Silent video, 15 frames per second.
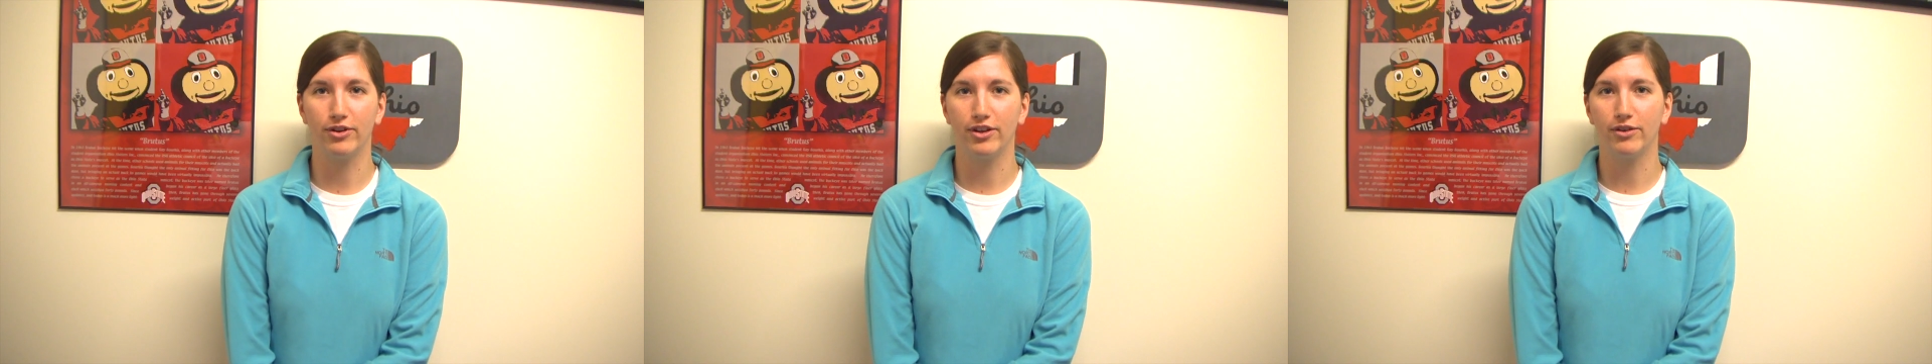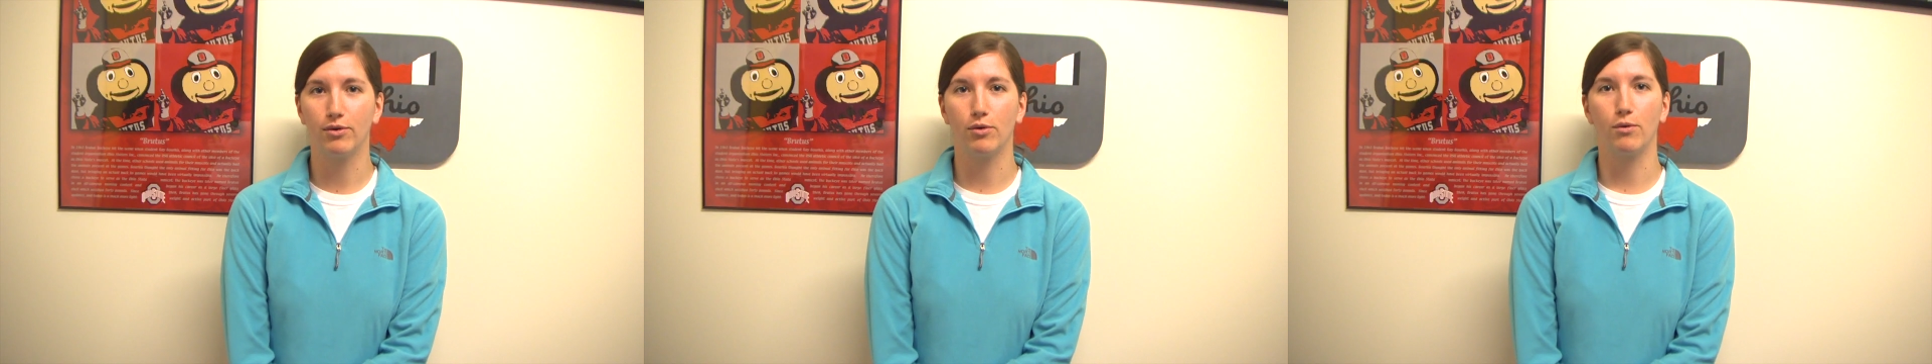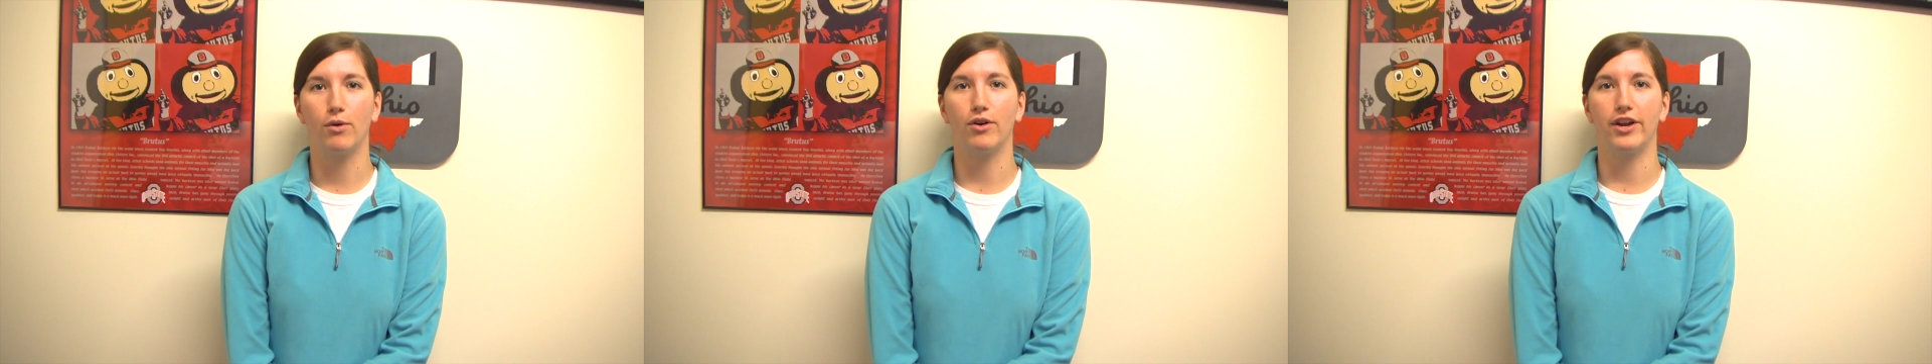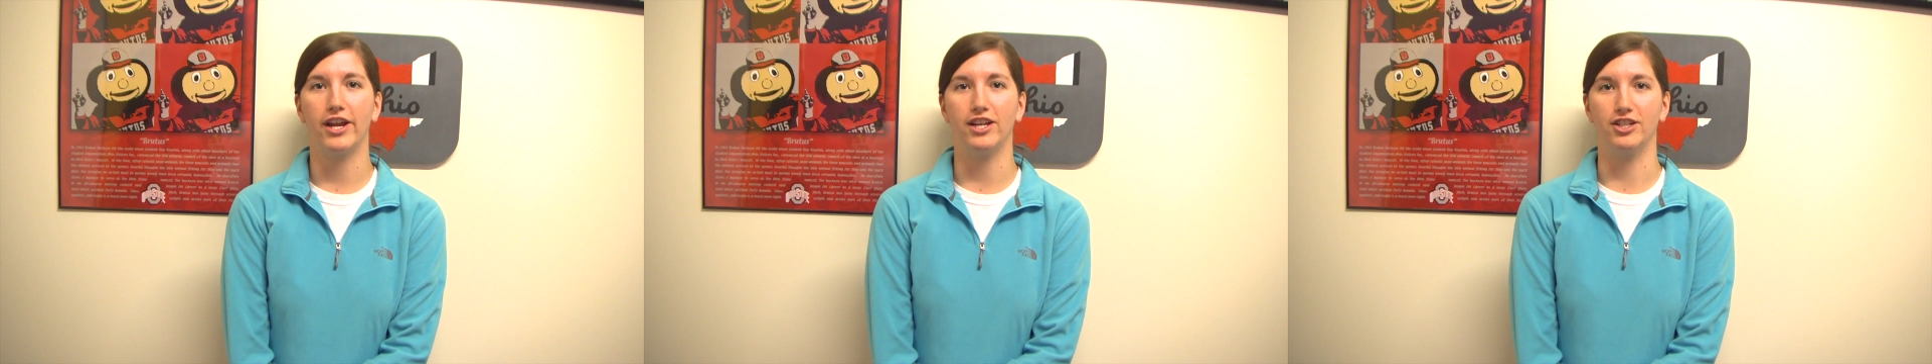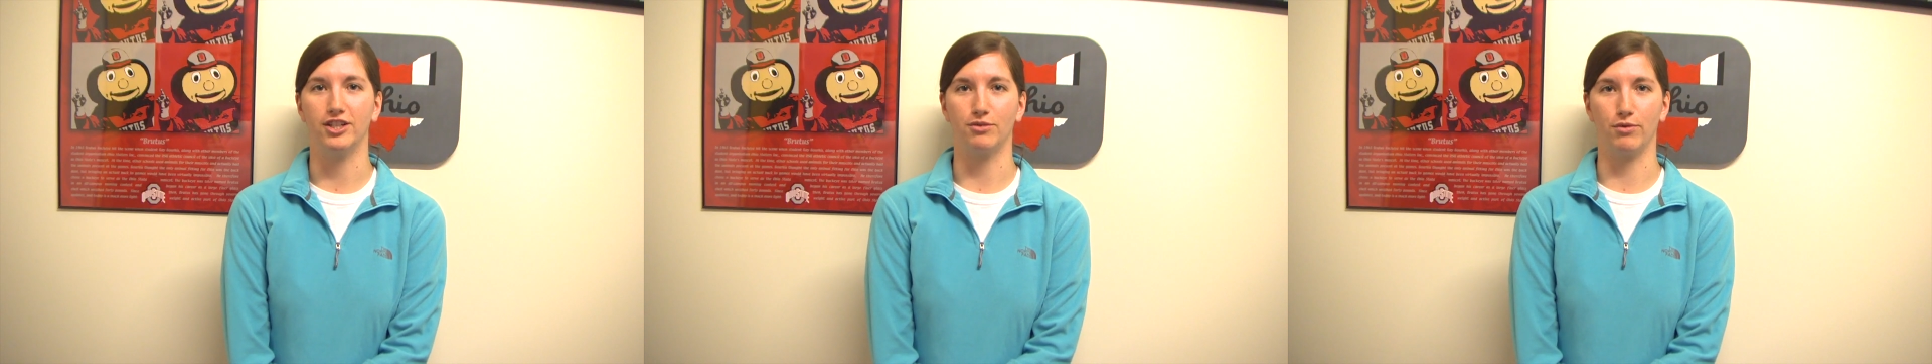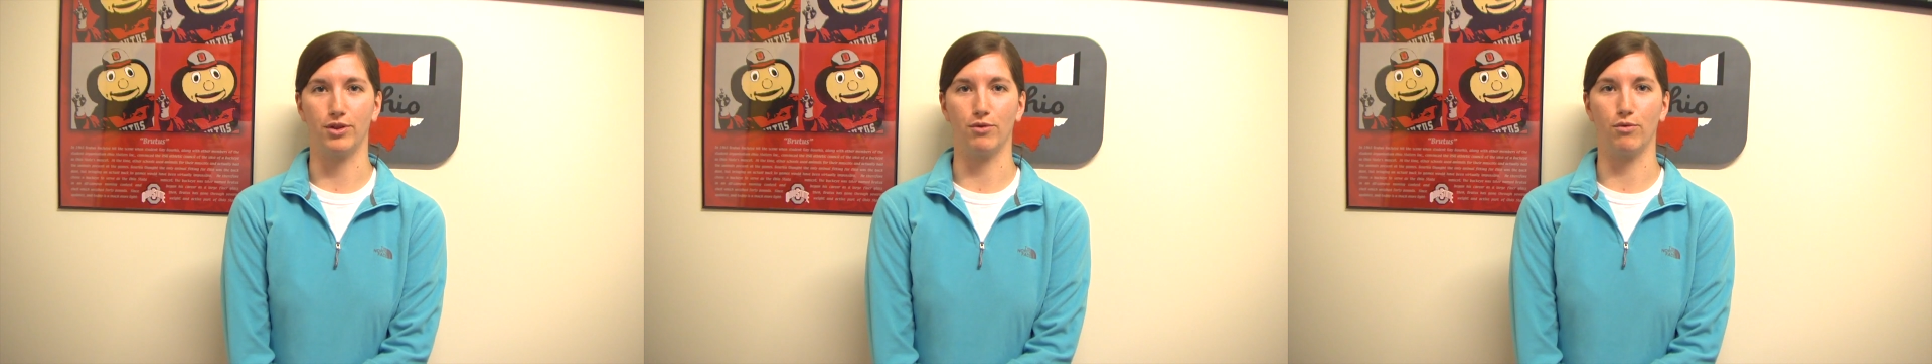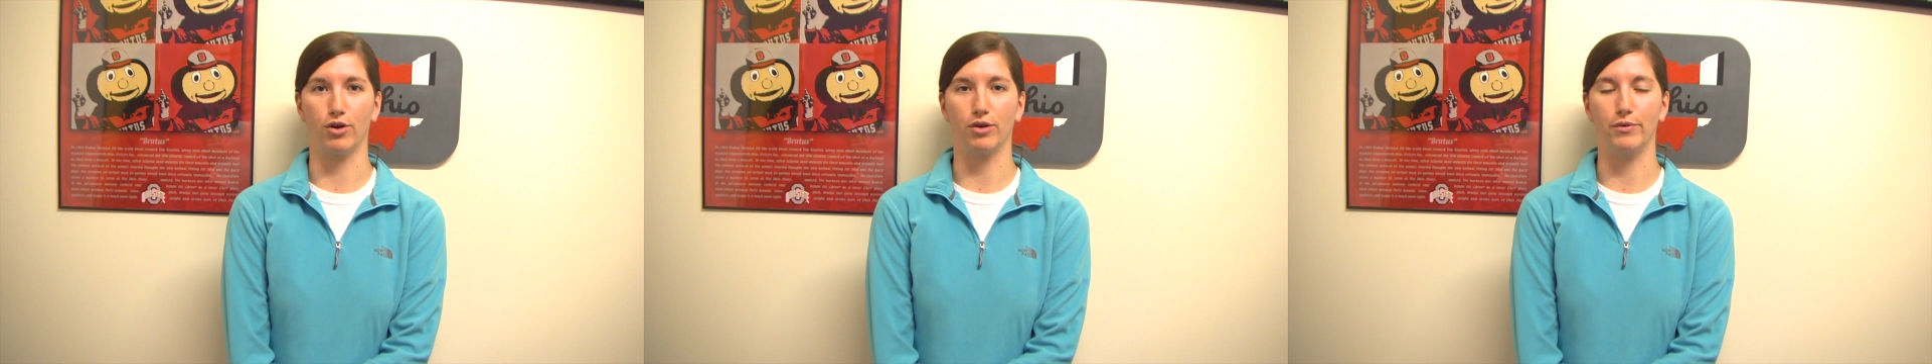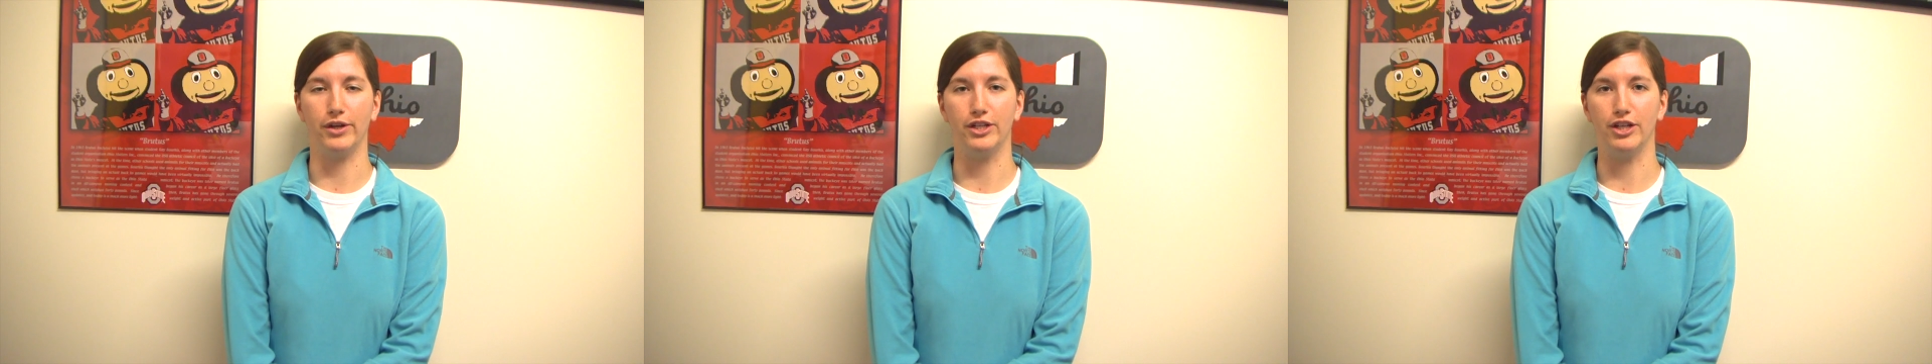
really rewarding just with the work we